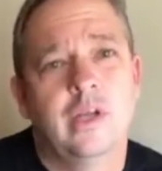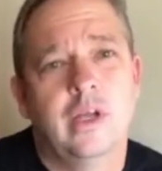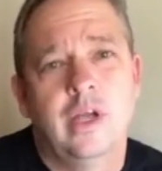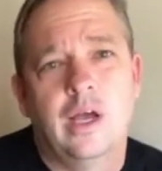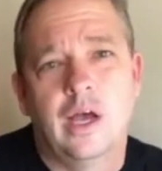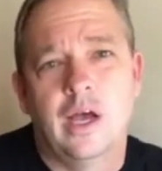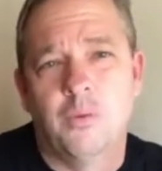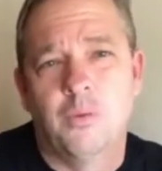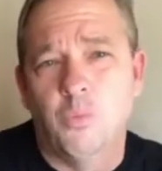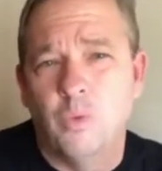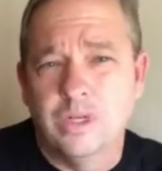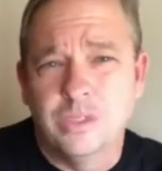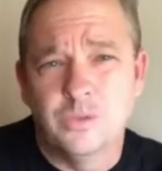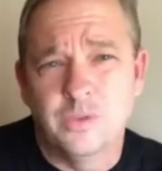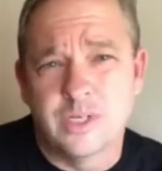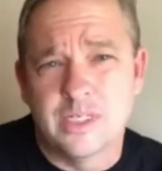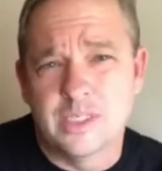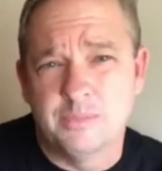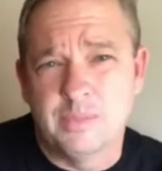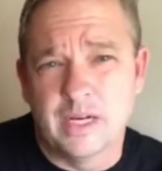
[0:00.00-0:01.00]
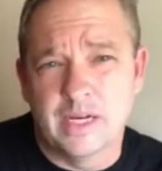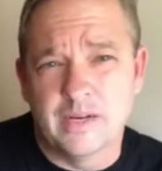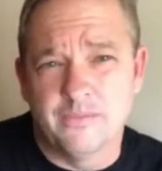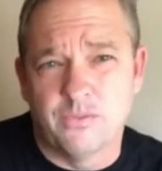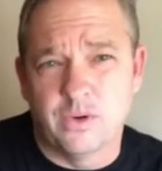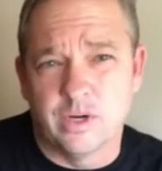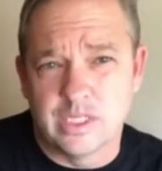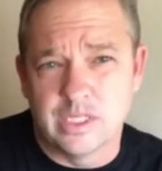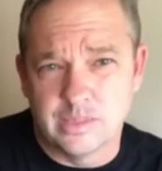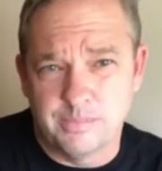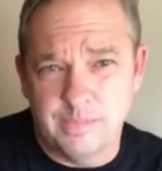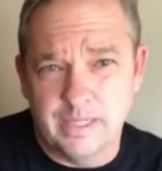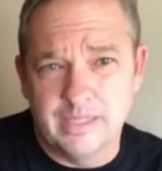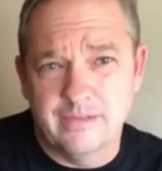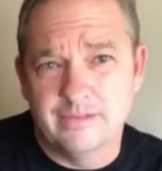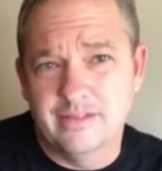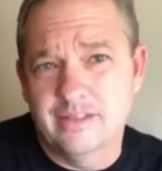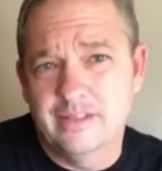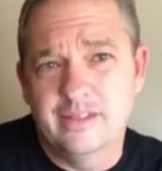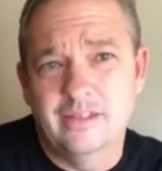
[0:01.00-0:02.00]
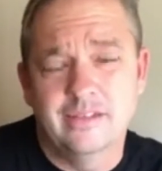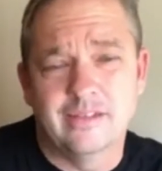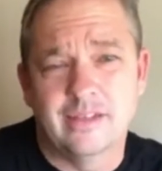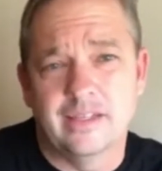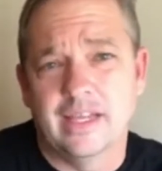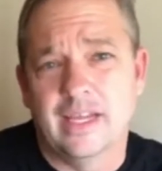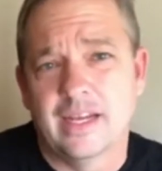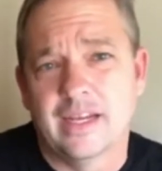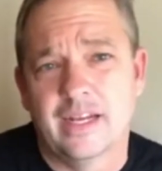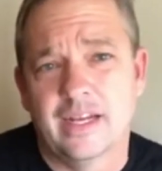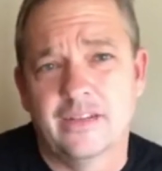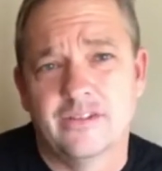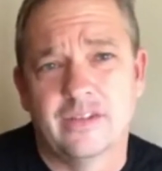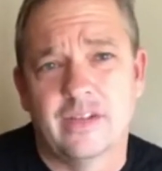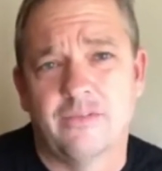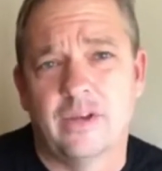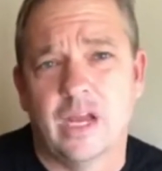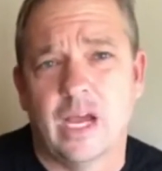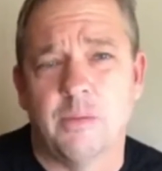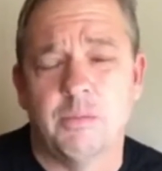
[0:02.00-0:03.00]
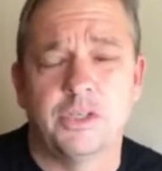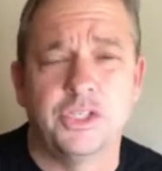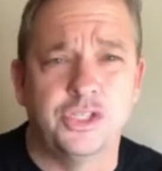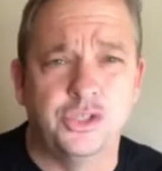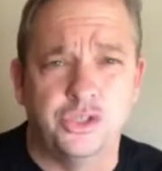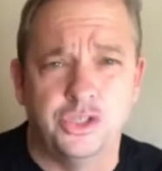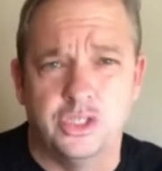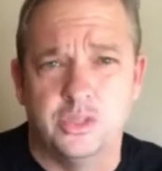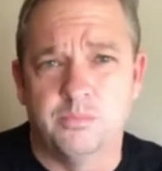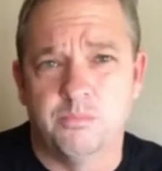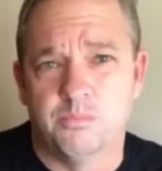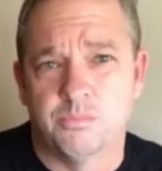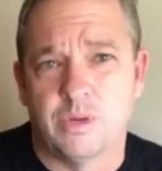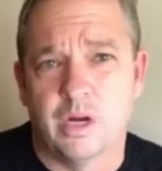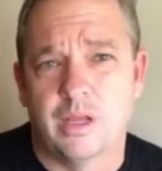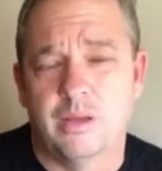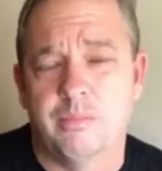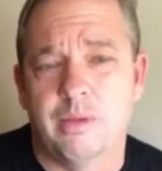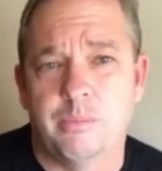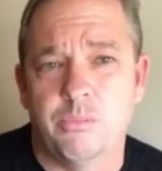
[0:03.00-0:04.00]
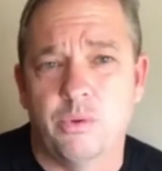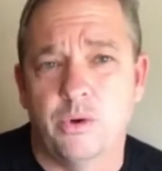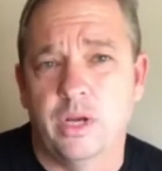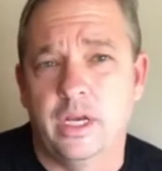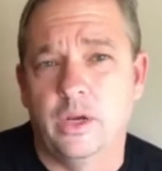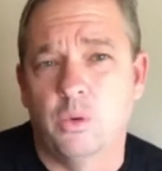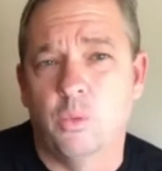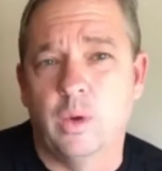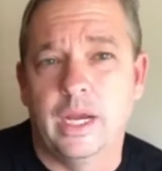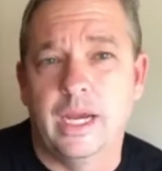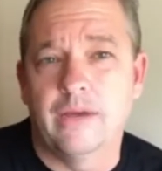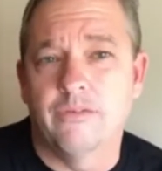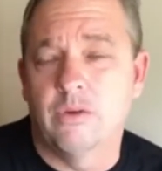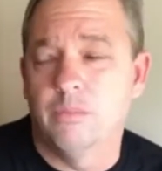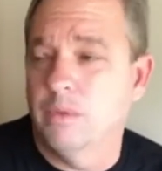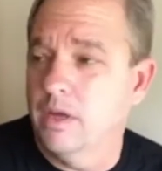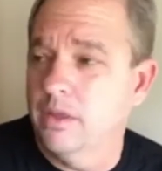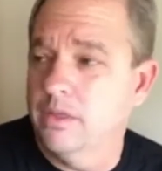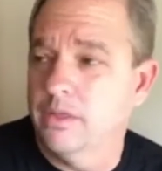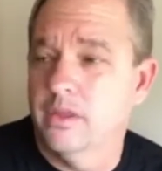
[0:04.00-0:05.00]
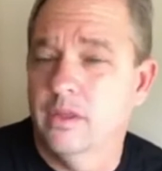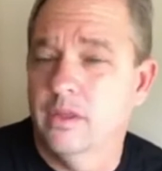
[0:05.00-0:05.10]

um, what to expect for expenses and that kind of stuff, and how much you should probably be putting away every month.